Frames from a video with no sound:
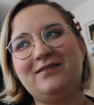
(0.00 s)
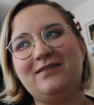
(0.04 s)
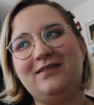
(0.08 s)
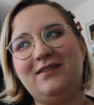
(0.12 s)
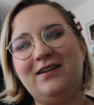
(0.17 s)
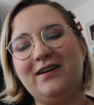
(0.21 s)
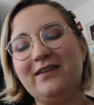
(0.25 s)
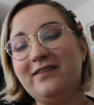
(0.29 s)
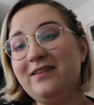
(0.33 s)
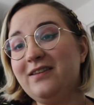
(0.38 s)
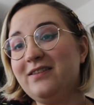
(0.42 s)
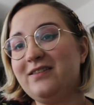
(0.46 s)
I
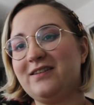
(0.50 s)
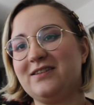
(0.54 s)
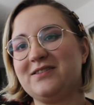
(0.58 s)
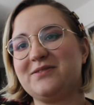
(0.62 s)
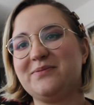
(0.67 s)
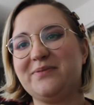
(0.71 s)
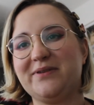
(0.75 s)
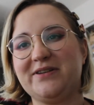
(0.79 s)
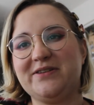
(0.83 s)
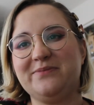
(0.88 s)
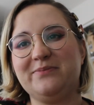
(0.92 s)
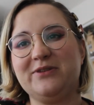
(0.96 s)
think that's
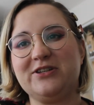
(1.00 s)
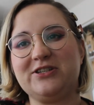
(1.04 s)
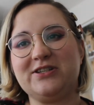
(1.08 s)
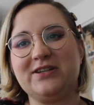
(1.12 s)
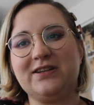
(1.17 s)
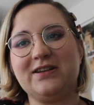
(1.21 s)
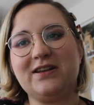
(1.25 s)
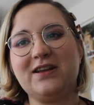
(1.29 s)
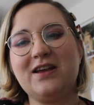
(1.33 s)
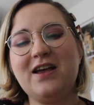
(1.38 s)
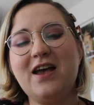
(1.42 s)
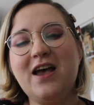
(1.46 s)
pretty much it.
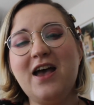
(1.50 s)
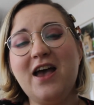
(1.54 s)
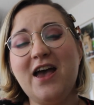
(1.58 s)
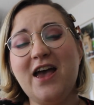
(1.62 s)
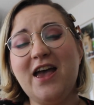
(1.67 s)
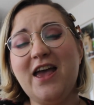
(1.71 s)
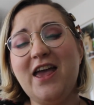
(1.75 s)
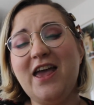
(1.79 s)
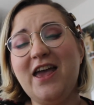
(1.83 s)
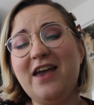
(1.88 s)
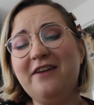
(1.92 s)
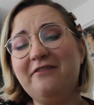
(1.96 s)

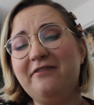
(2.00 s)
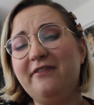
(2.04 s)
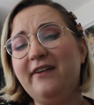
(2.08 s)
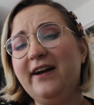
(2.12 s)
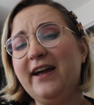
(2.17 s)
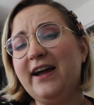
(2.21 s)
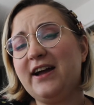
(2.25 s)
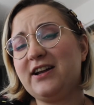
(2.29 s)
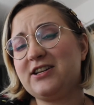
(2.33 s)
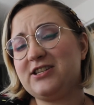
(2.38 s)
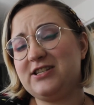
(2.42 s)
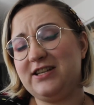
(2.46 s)
If I
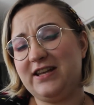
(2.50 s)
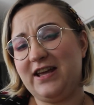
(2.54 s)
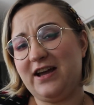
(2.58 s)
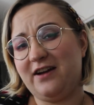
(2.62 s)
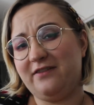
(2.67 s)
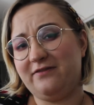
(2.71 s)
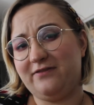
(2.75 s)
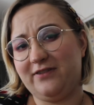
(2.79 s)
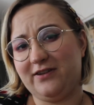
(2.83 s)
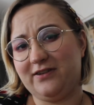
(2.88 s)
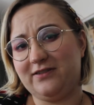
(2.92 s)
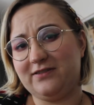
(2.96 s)
actually have
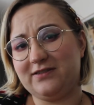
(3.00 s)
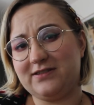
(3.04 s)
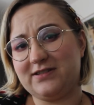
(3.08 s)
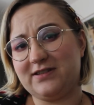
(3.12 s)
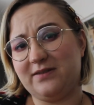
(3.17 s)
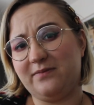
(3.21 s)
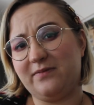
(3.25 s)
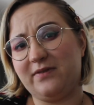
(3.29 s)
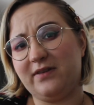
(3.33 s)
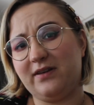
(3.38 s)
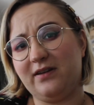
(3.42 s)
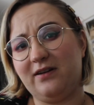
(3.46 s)
forgotten
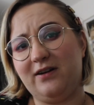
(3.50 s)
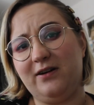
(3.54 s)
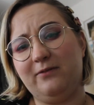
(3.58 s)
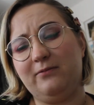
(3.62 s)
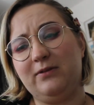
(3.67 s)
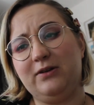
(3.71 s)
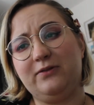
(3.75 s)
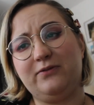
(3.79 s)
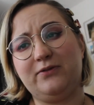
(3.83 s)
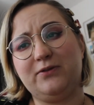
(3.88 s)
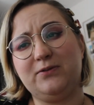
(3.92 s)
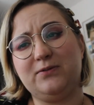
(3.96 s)
something, I will
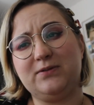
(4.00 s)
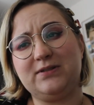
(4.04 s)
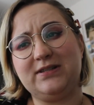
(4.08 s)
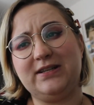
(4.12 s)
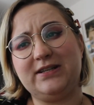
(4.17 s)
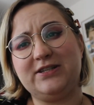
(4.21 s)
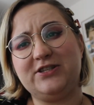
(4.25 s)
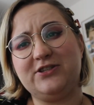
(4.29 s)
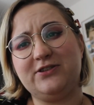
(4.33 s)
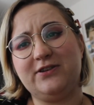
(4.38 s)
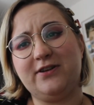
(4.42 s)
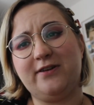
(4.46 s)
of course
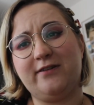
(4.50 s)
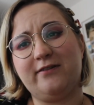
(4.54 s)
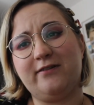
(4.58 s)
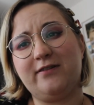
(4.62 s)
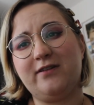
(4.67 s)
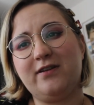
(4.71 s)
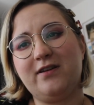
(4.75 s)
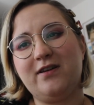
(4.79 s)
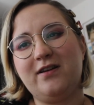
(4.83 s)
let you know.